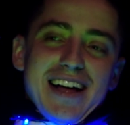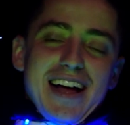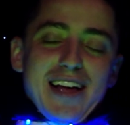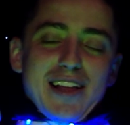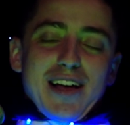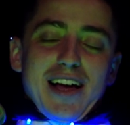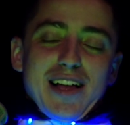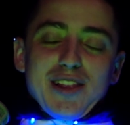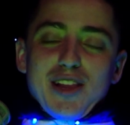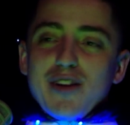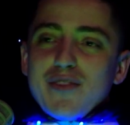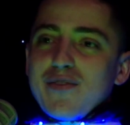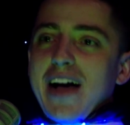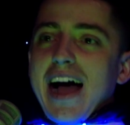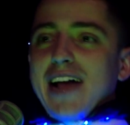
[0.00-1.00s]
I
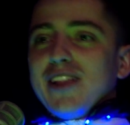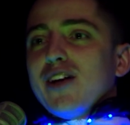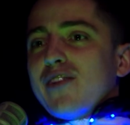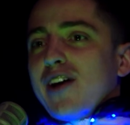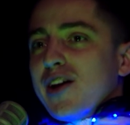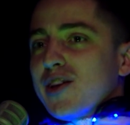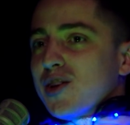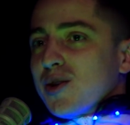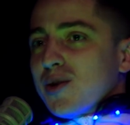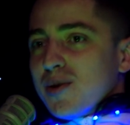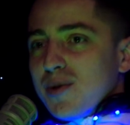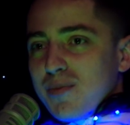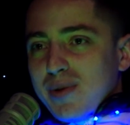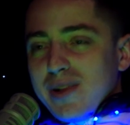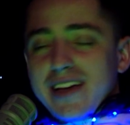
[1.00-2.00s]
love how
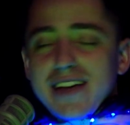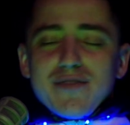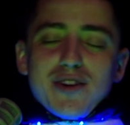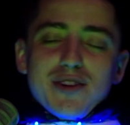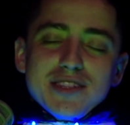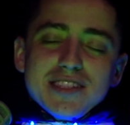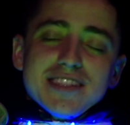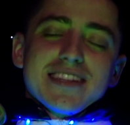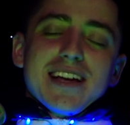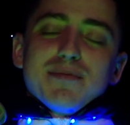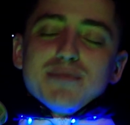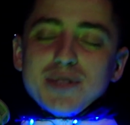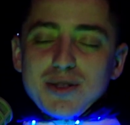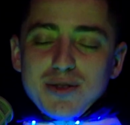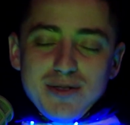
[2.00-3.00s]
you're playing very
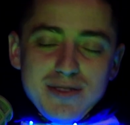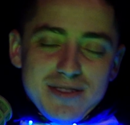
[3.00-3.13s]
skeptical.